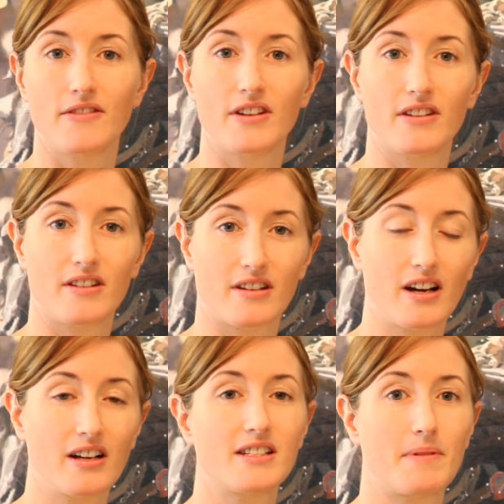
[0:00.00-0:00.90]
that the
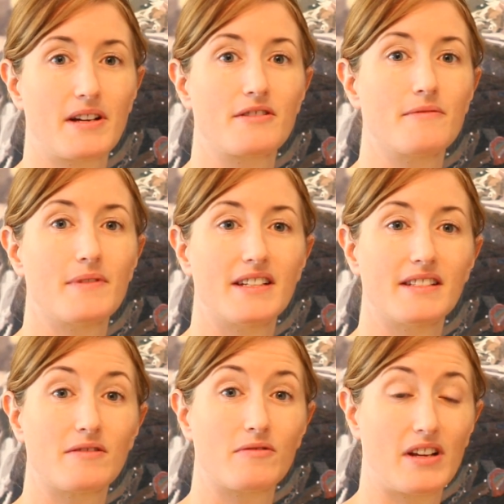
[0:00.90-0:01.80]
colour spectrum
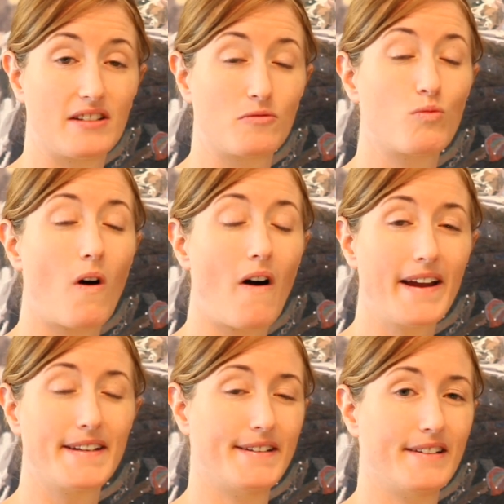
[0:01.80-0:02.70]
is
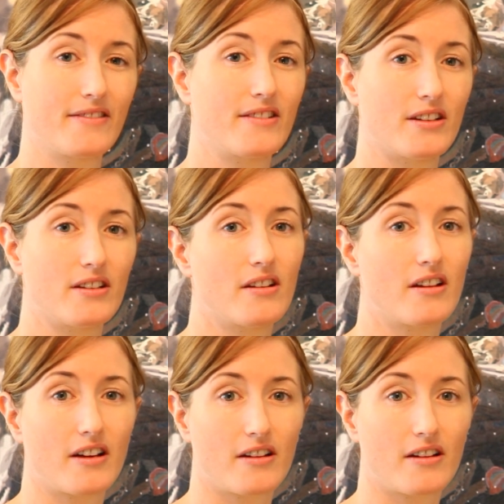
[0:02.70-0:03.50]
wider than